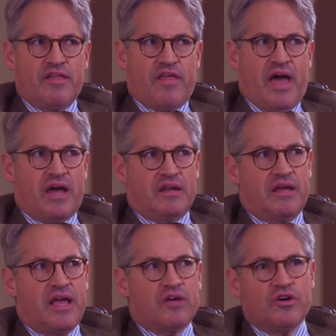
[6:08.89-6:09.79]

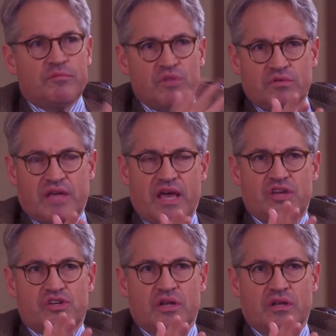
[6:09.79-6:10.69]
that a good
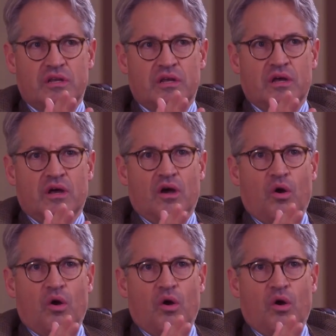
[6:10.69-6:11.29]
mutation